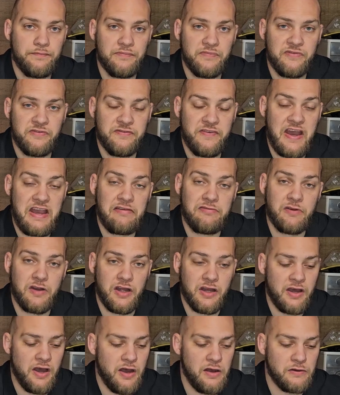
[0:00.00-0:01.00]

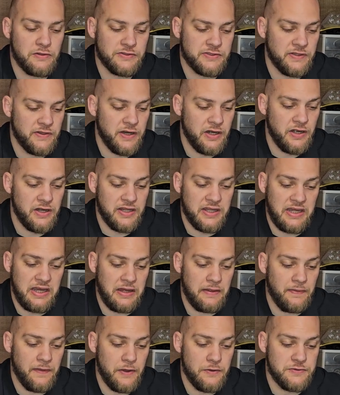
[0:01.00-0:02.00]
favorite calls in there. And
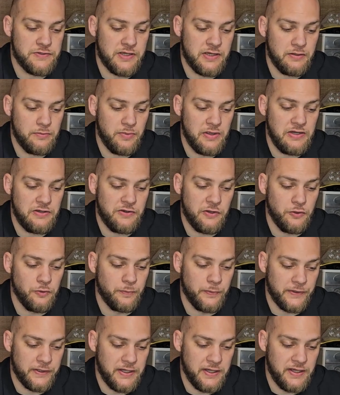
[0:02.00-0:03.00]
again, those can be
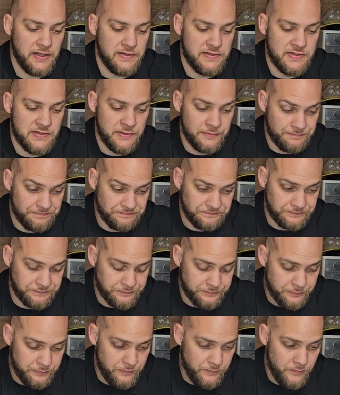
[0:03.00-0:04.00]
duplicates.
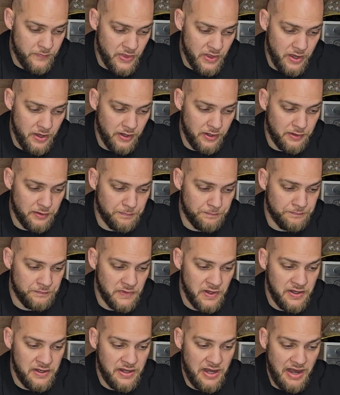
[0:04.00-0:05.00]

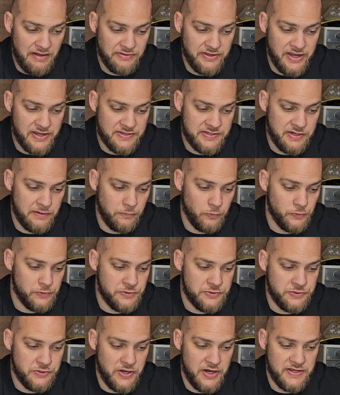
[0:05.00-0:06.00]
I've got several
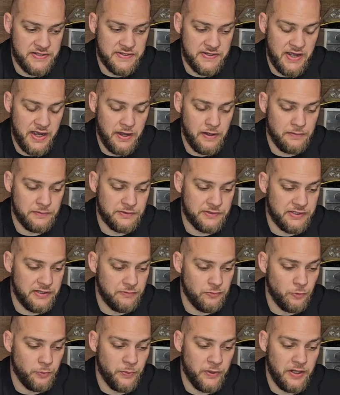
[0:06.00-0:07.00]
distress sounds,
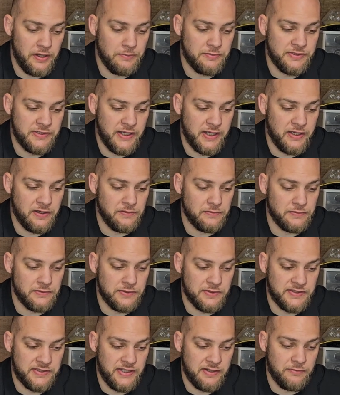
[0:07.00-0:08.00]
several pup
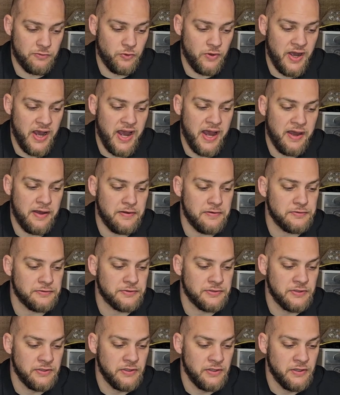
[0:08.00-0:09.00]
sounds, several howls,